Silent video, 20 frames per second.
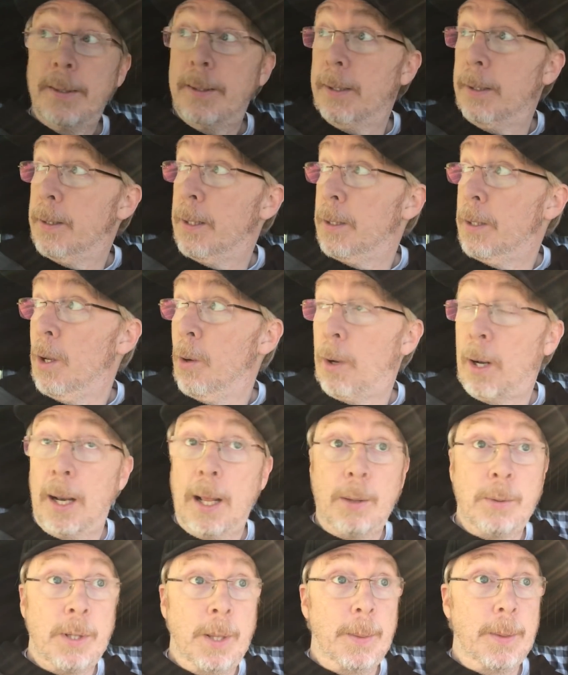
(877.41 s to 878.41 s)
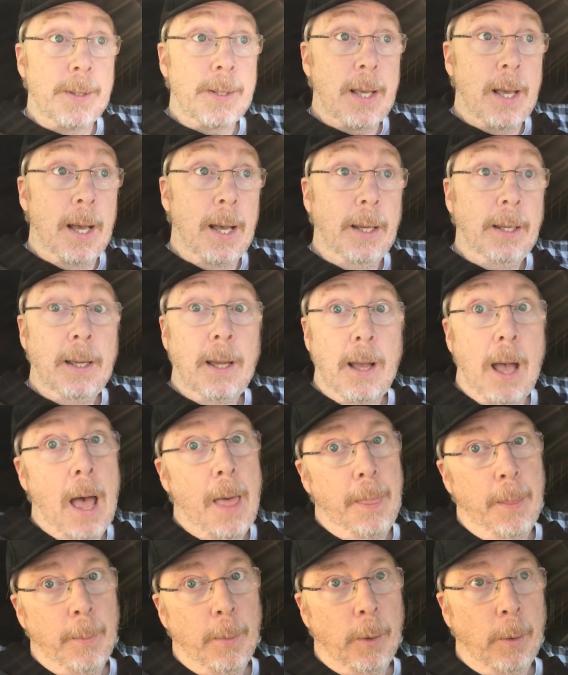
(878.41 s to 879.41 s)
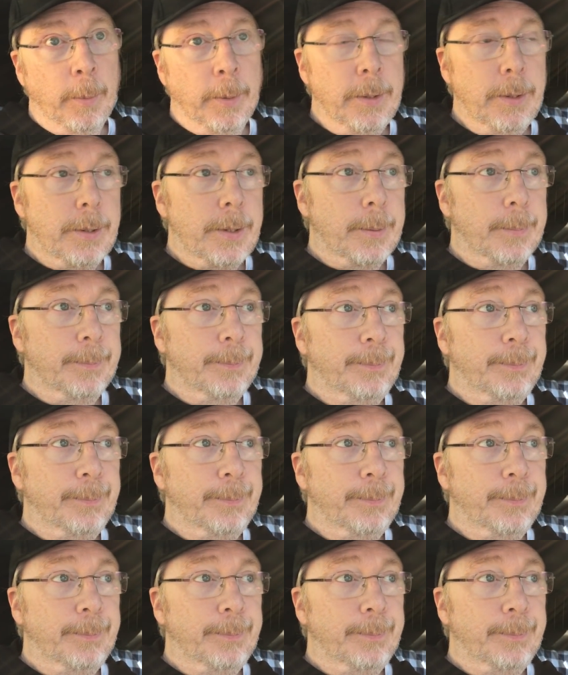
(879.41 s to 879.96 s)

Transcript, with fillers: seeing as there's no clouds in the sky at the moment,